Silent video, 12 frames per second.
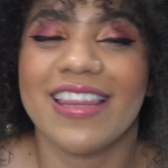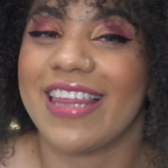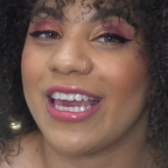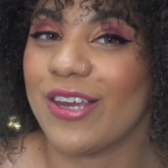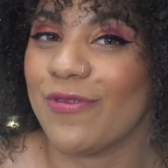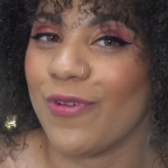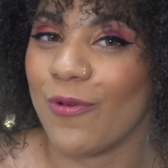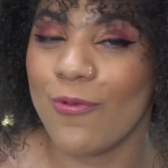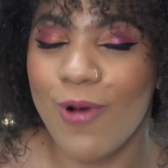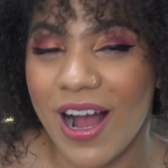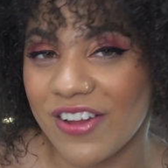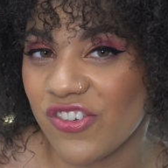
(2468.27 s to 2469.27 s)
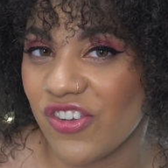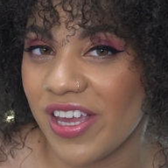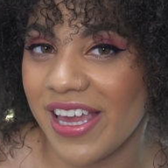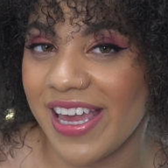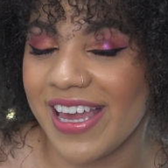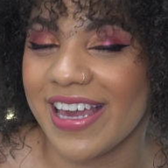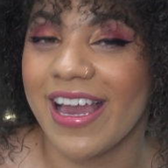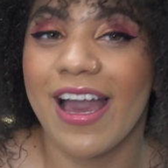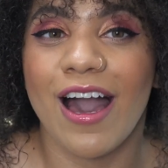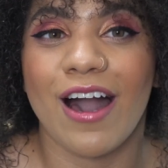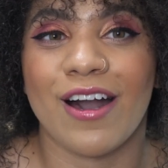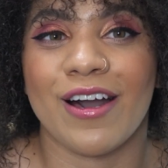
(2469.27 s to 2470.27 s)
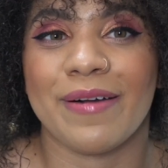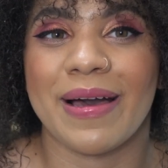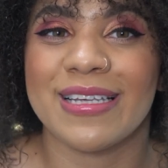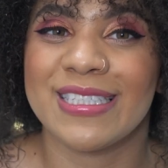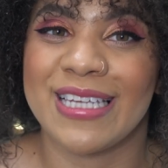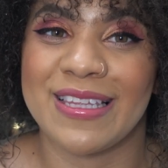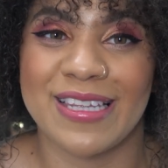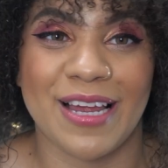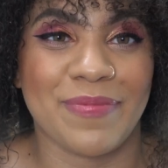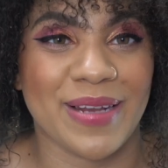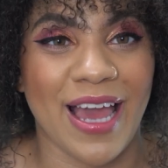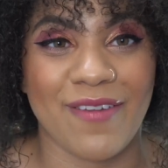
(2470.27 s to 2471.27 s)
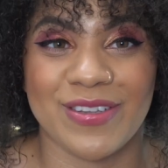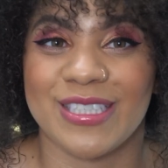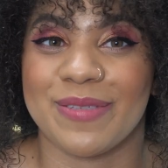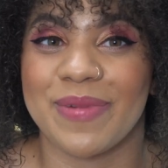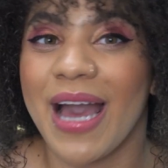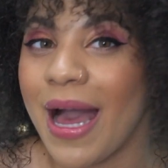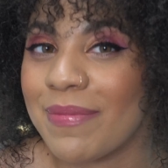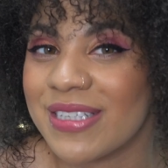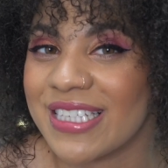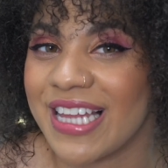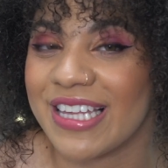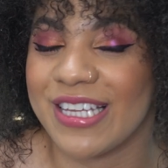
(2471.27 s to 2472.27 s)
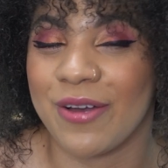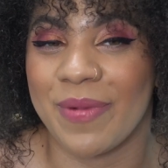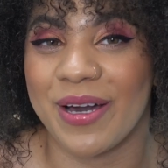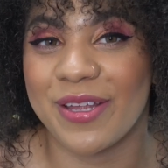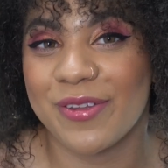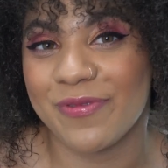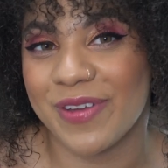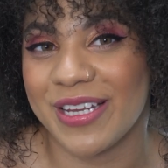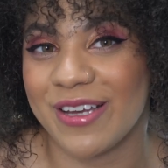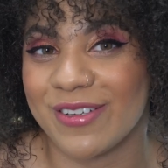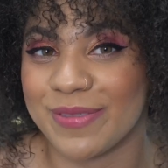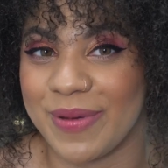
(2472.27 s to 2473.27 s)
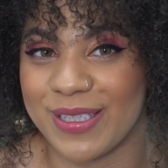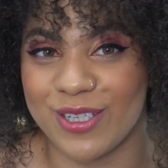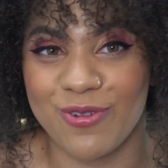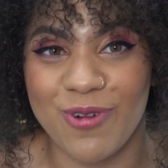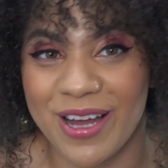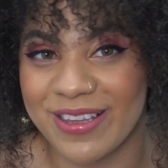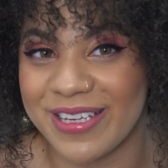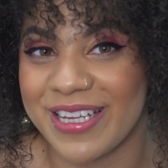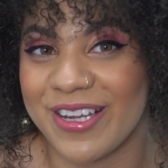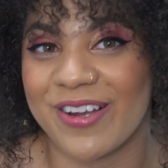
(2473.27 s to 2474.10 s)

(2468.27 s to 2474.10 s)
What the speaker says: Thank you for watching. I've seen that I've been having some comments lately on my other videos about the quality.